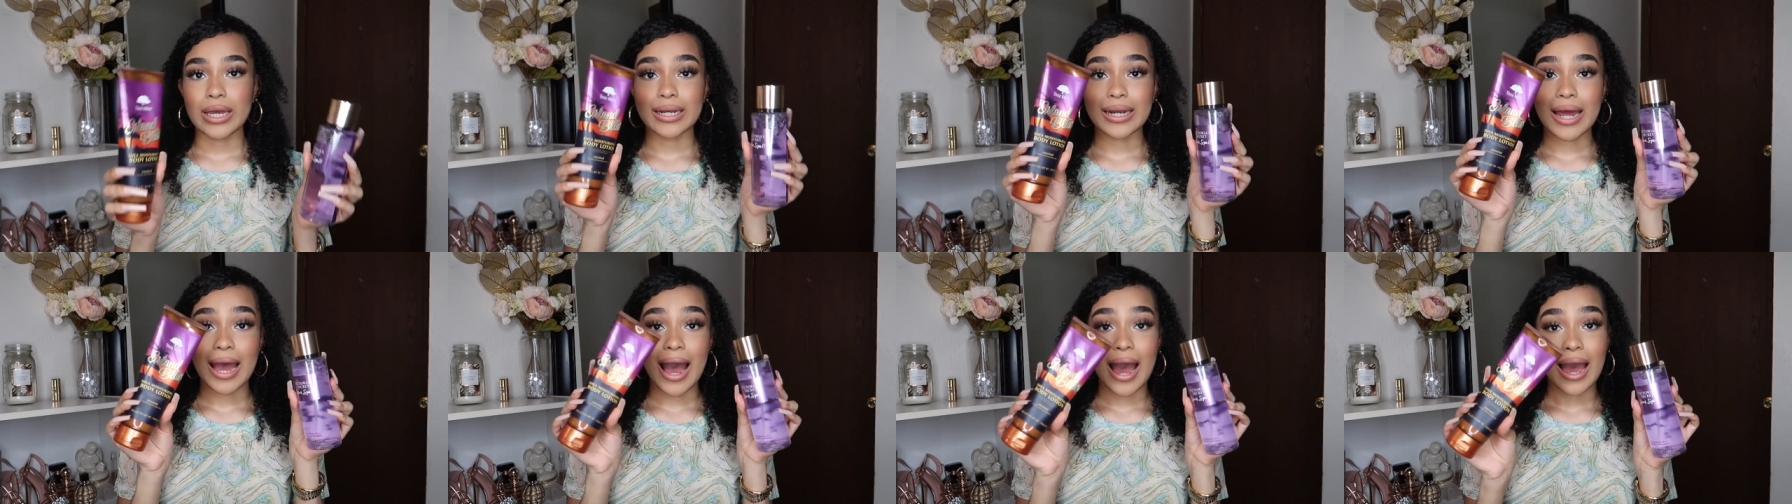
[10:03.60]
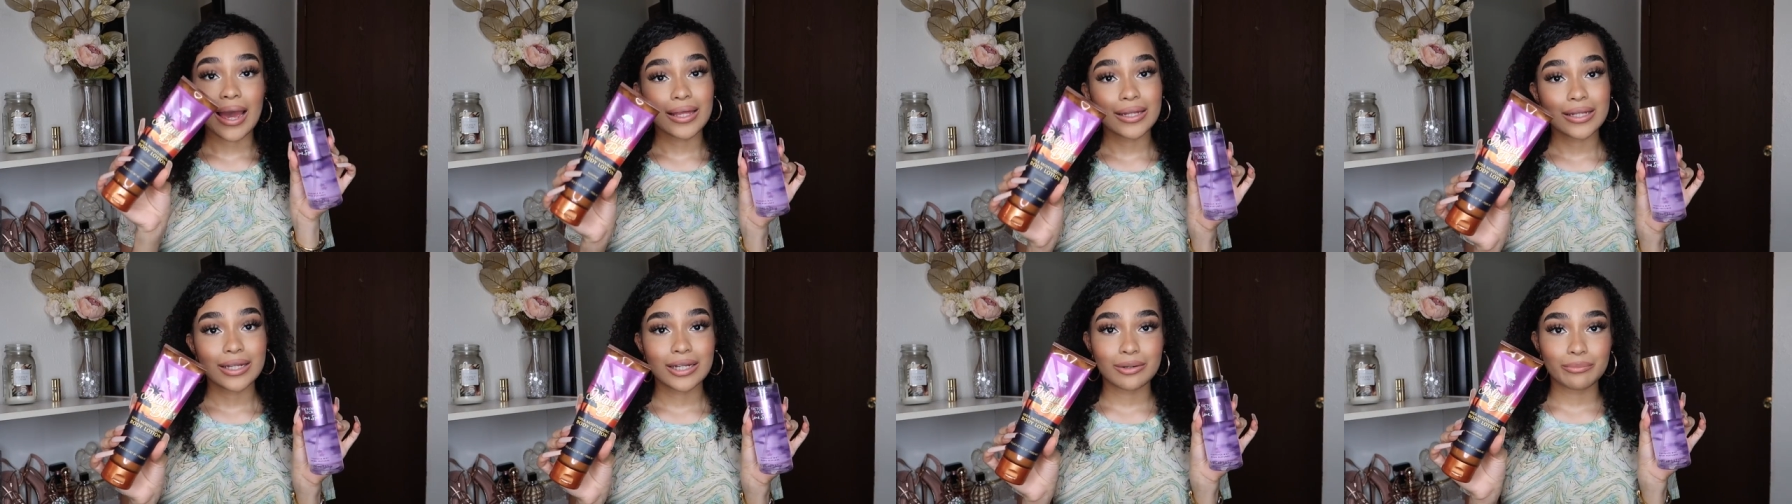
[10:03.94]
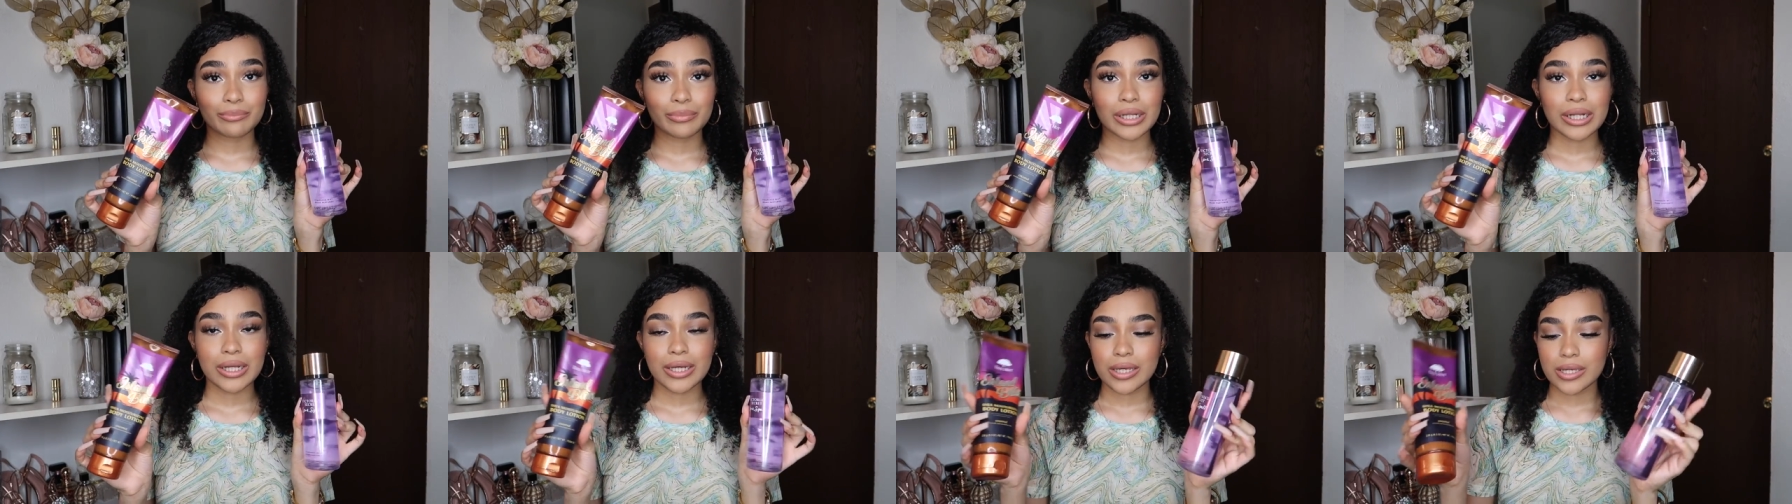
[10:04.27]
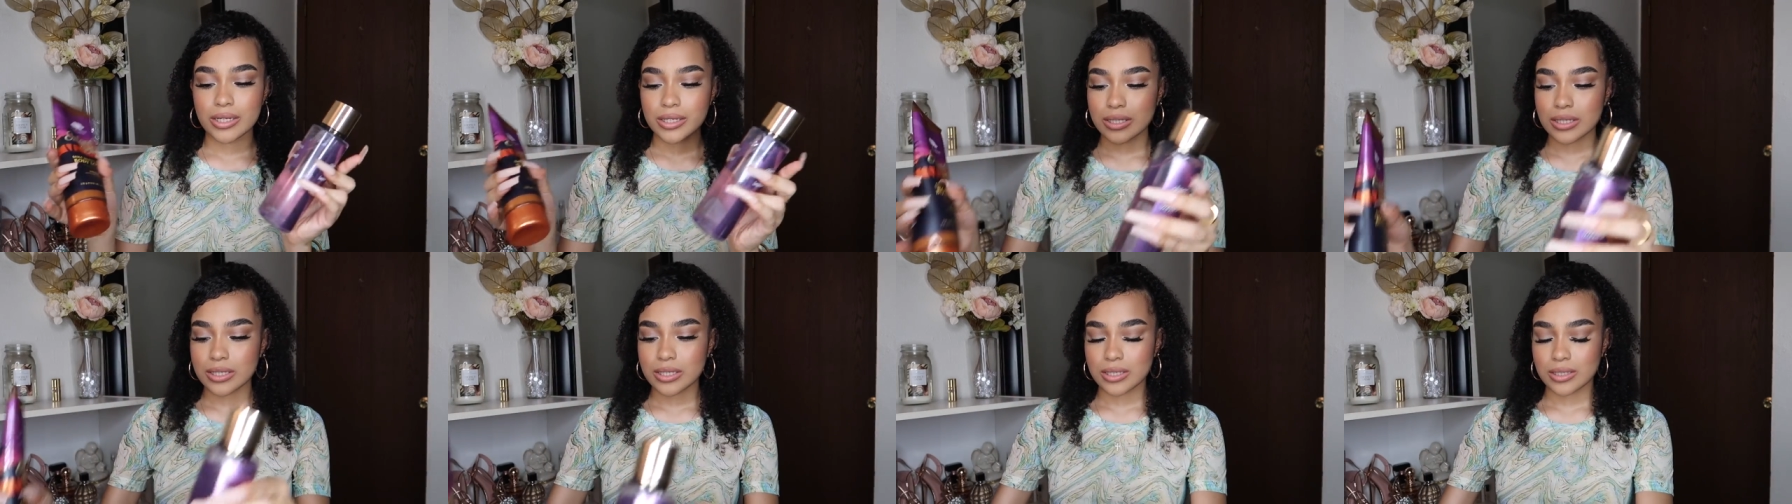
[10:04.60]
and island
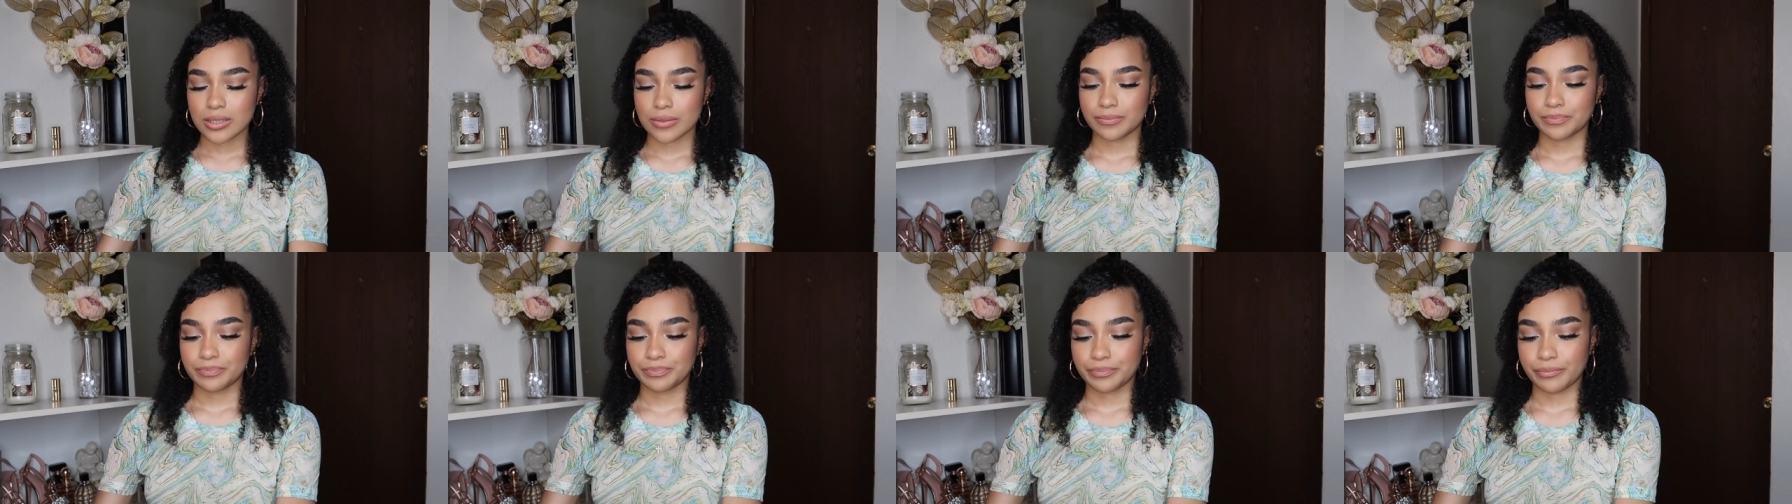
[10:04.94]
bliss